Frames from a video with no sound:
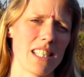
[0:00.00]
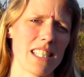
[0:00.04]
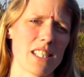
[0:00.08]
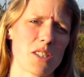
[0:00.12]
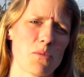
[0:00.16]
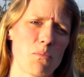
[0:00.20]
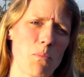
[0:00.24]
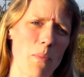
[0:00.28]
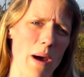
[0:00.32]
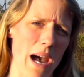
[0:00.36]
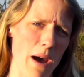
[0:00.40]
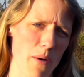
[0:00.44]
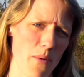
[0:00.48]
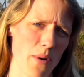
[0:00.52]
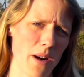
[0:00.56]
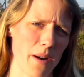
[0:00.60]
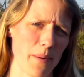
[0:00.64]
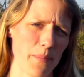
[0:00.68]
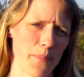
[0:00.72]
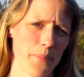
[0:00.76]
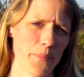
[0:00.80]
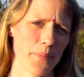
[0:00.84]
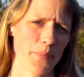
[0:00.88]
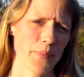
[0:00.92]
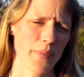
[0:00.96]
this
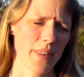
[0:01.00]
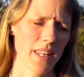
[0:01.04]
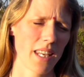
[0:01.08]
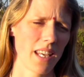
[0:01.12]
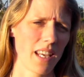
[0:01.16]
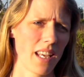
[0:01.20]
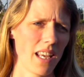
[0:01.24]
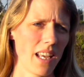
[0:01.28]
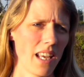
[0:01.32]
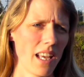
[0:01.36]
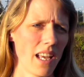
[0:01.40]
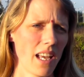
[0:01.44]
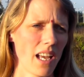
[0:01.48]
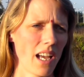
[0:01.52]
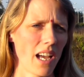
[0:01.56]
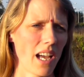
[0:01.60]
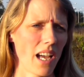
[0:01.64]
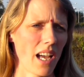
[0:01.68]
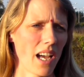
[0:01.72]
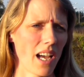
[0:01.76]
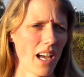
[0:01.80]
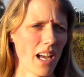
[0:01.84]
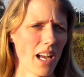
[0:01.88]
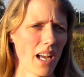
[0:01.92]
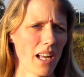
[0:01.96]
power.
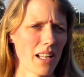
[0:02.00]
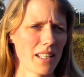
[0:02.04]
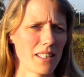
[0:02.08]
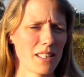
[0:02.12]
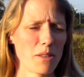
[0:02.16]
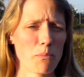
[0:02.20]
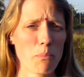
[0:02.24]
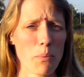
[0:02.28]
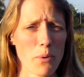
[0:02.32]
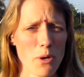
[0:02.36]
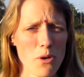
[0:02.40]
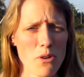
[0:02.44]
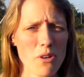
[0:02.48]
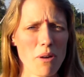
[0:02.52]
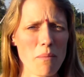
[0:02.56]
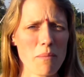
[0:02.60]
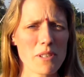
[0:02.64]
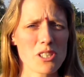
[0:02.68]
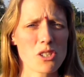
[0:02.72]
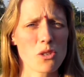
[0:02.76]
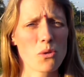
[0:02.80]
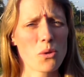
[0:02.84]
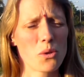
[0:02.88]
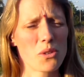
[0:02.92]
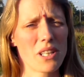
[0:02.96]
The program
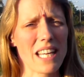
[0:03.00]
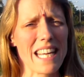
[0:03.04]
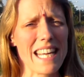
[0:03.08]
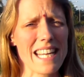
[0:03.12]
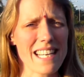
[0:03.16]
is called